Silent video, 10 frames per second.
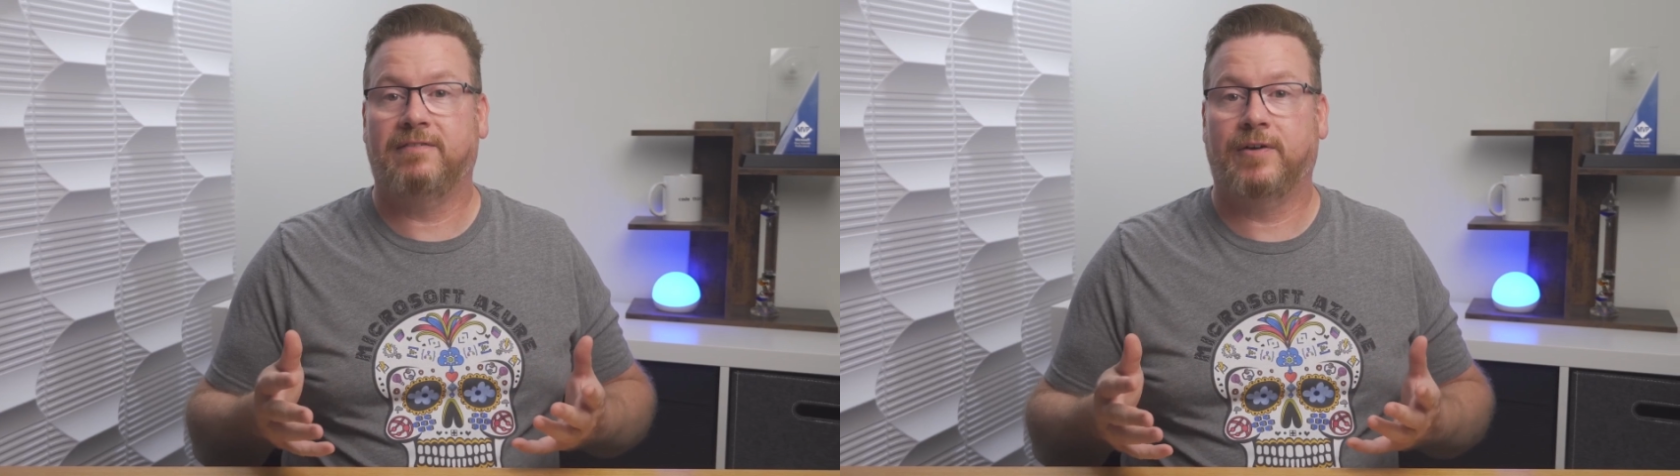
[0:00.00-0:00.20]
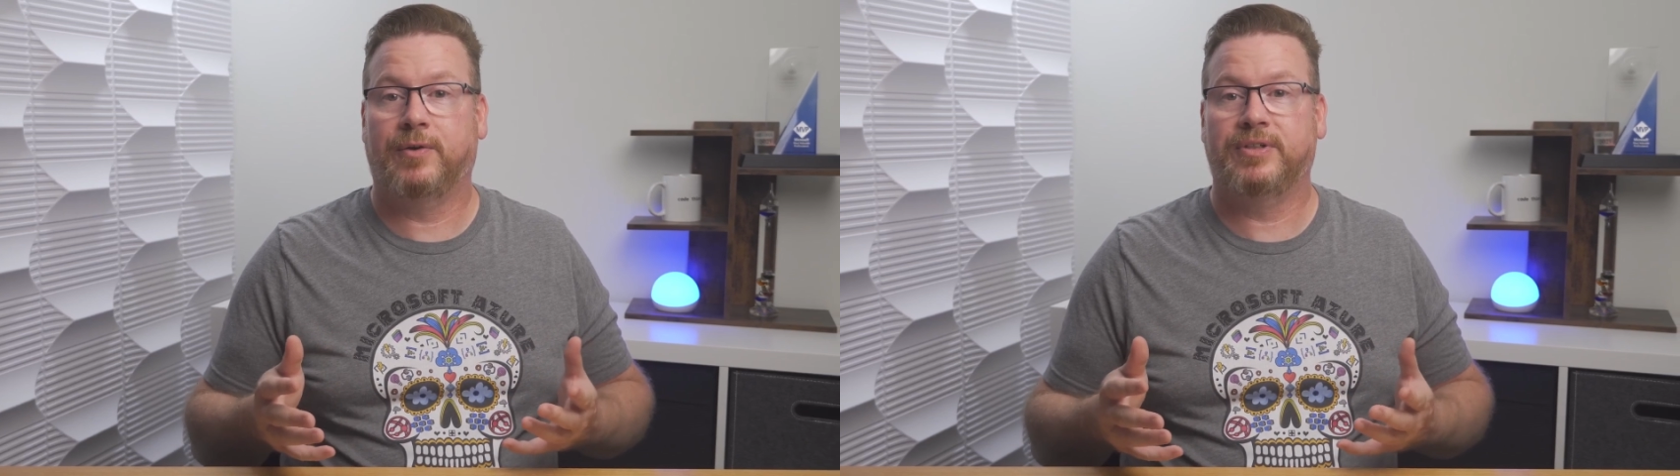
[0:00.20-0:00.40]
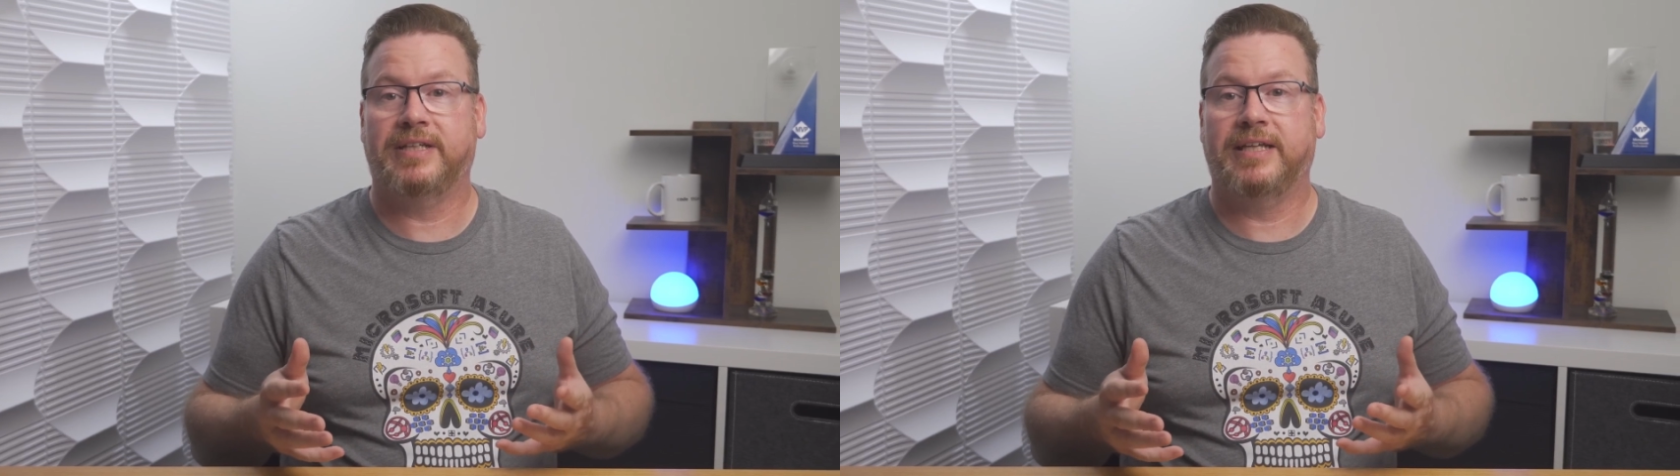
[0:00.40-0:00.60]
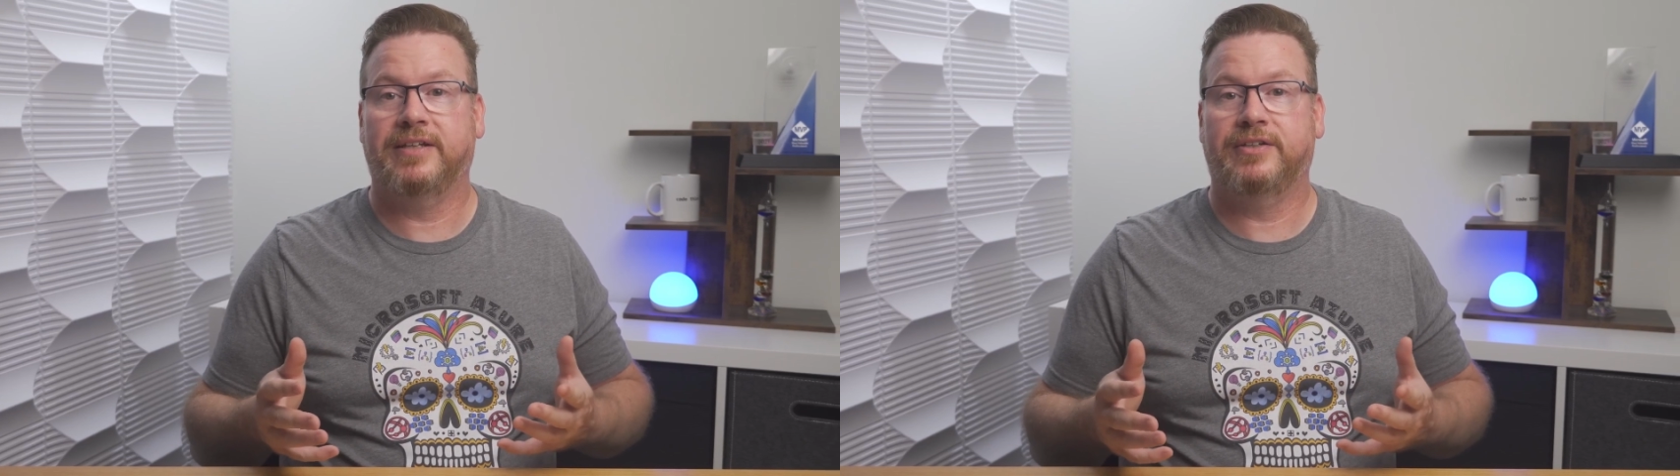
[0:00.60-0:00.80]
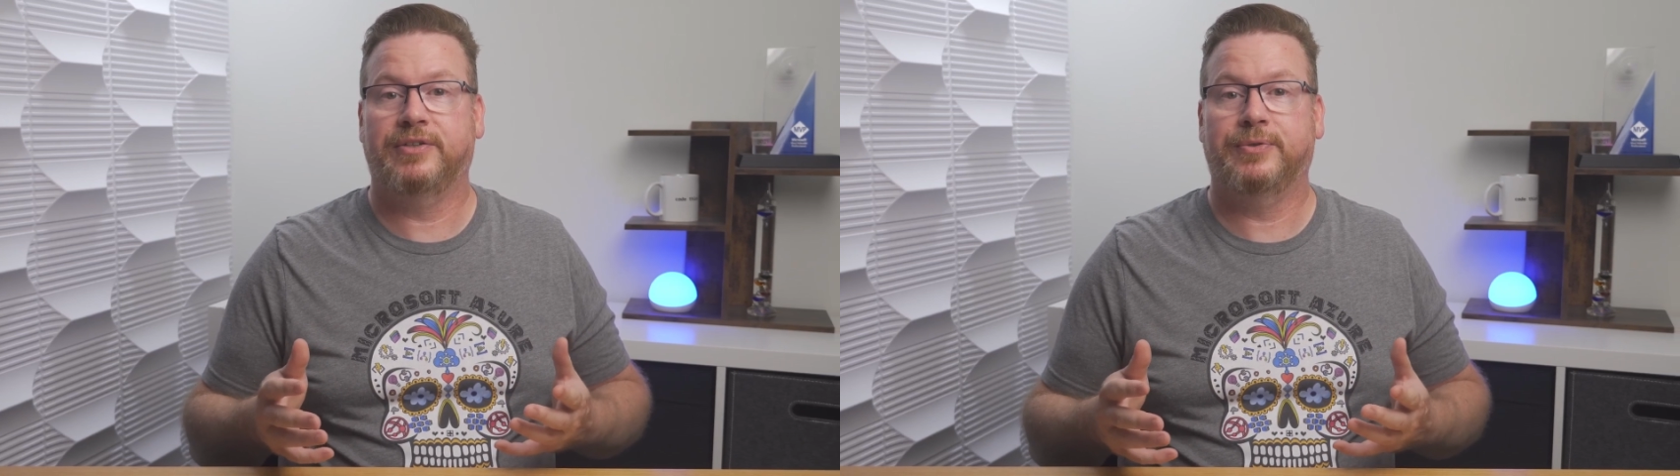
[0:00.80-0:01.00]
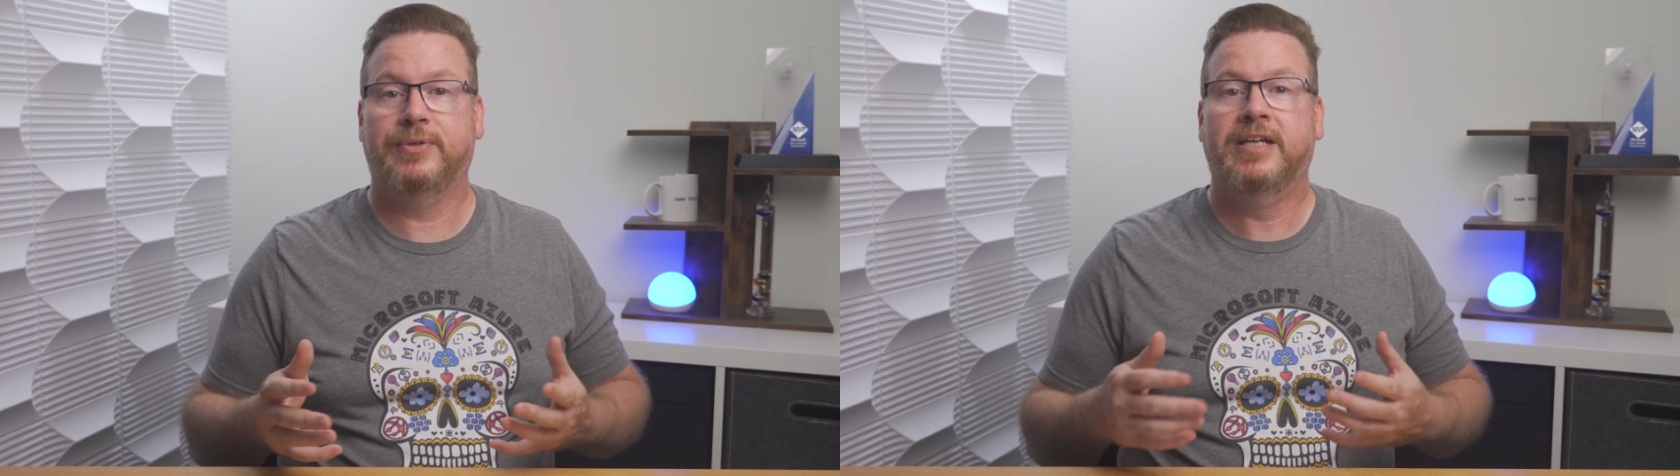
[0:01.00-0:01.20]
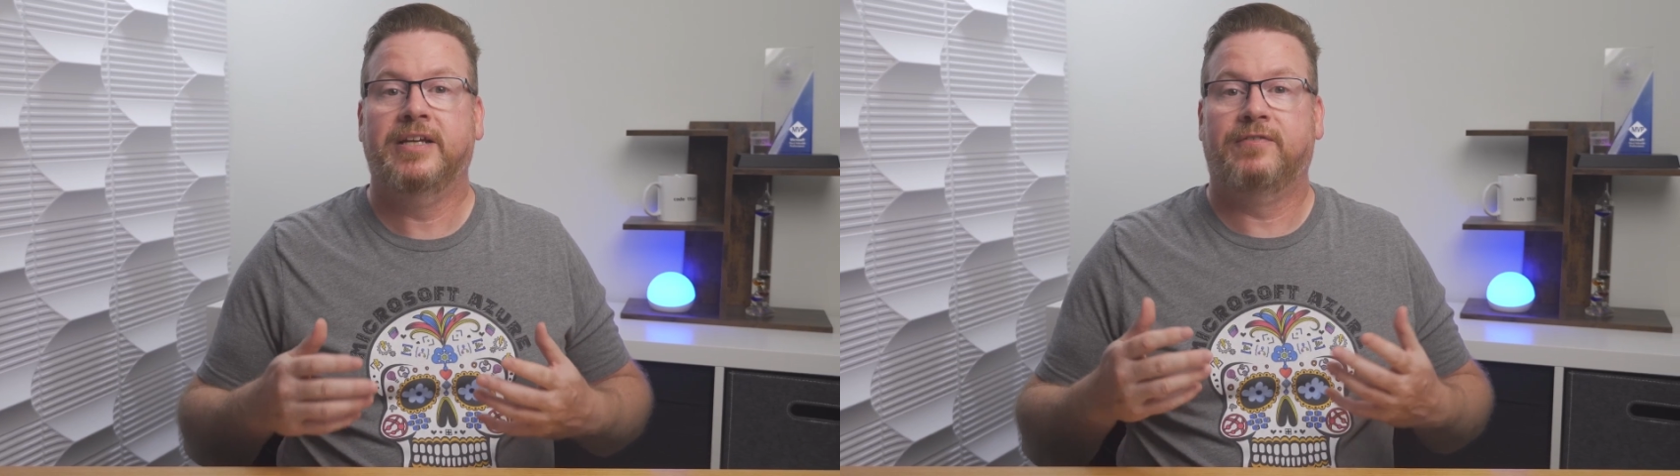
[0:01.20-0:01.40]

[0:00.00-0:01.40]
phone to Intune,